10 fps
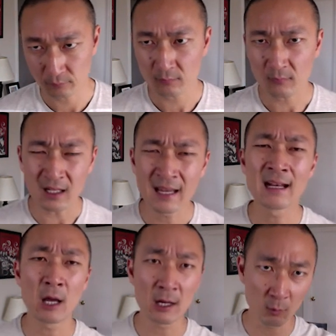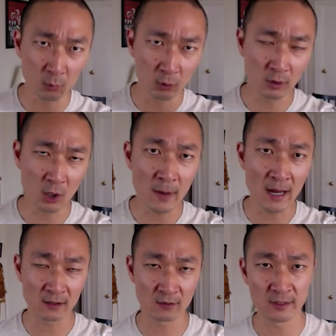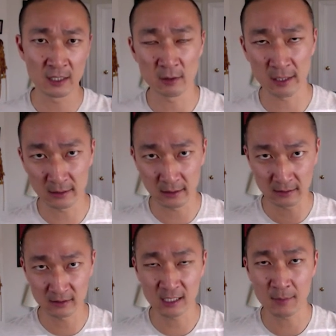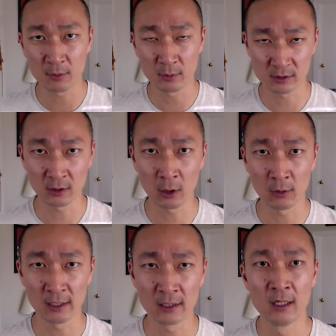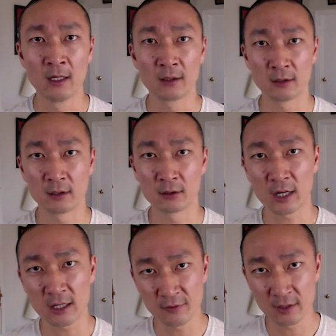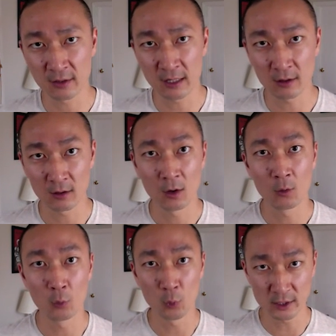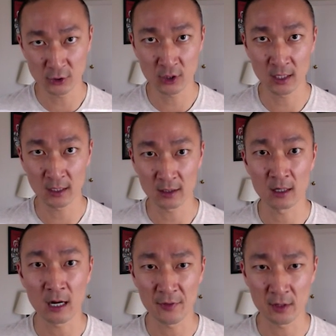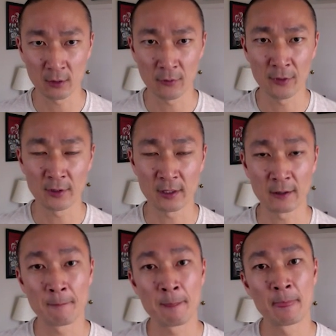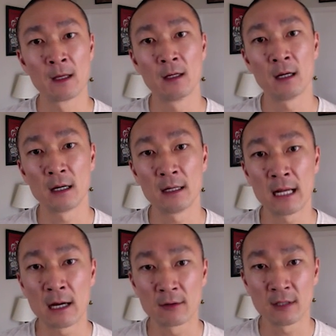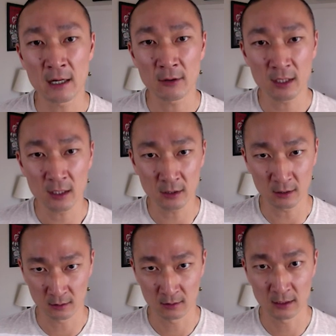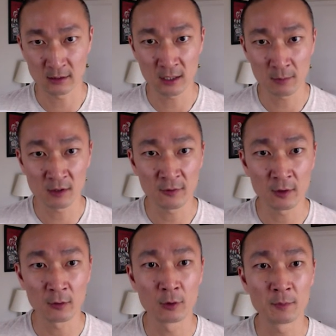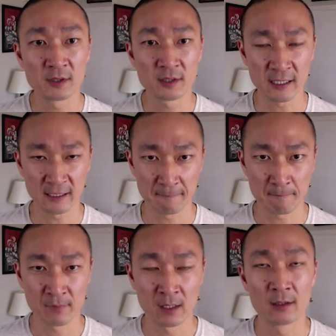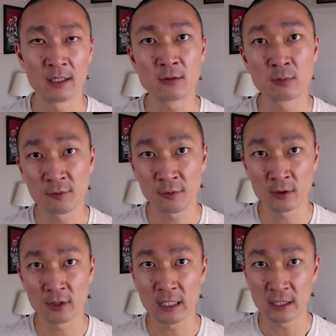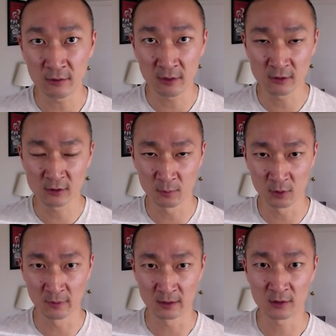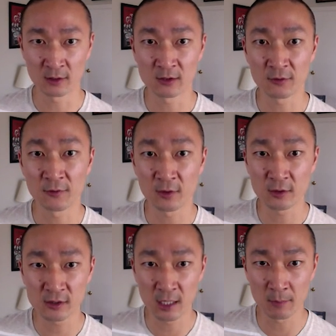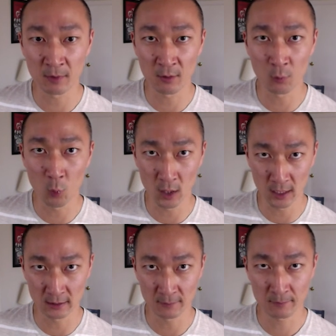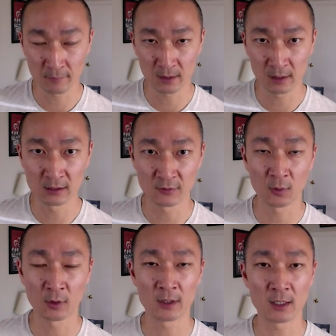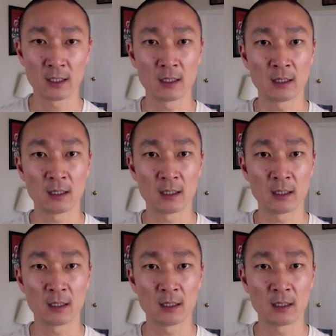And we'll go back to the video and step through it slowly to try to figure out which kick got the code 30. Now down here, these numbers for Group C, these refer to each of those movements. So this first number, the 1, is for the